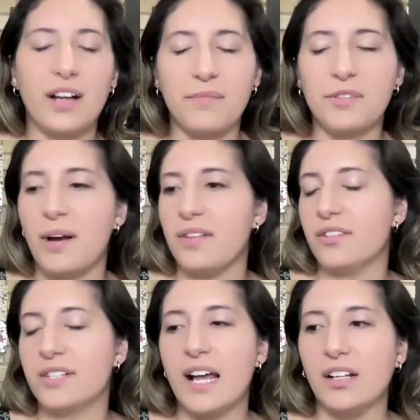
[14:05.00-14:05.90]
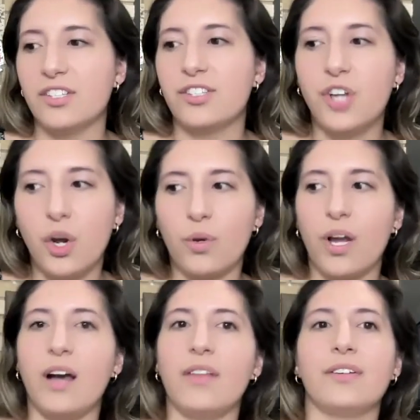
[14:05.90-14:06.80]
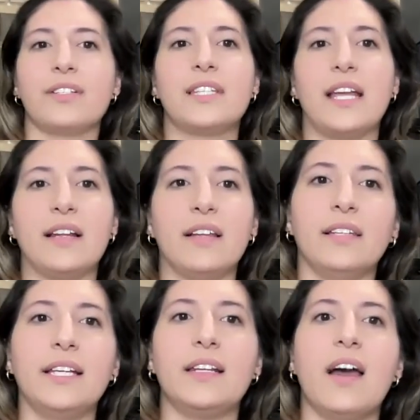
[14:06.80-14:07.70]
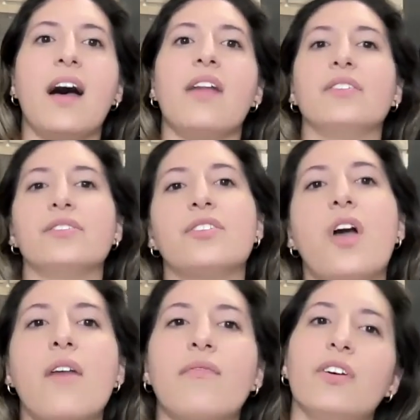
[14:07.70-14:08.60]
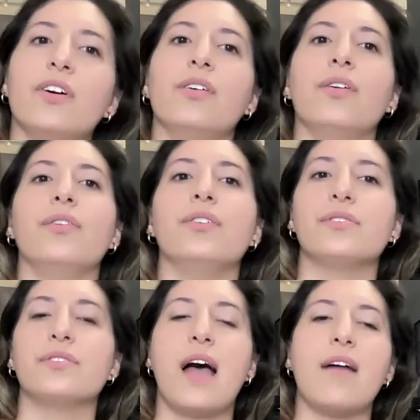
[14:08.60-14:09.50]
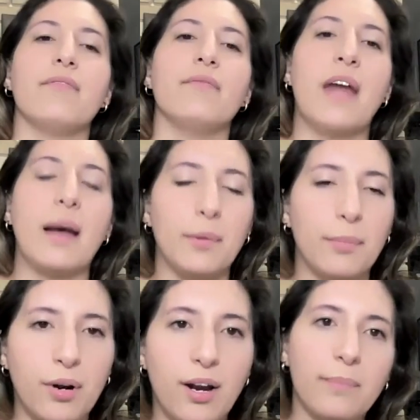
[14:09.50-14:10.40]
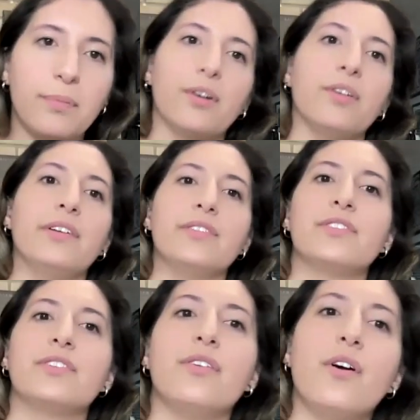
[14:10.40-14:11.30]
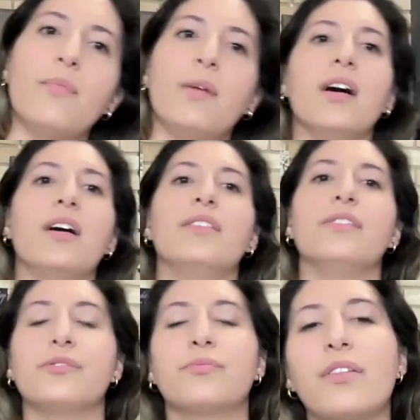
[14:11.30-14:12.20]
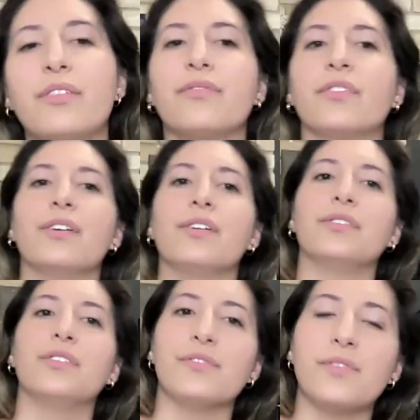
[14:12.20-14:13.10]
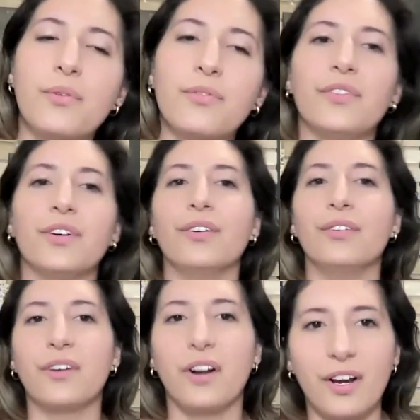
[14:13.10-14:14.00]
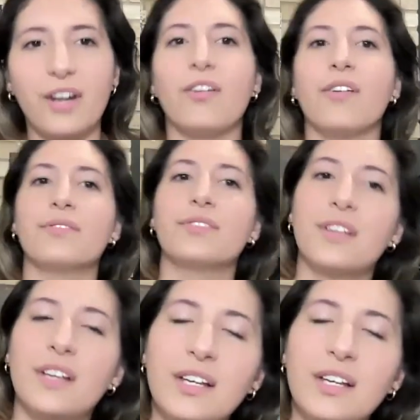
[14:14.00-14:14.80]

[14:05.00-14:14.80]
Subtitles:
come to mind, there's Calistoga, there's St. Helena, there's Yountville, there's Napa proper, there's Sonoma, there's Rutherford, there's Oakville, Carneros,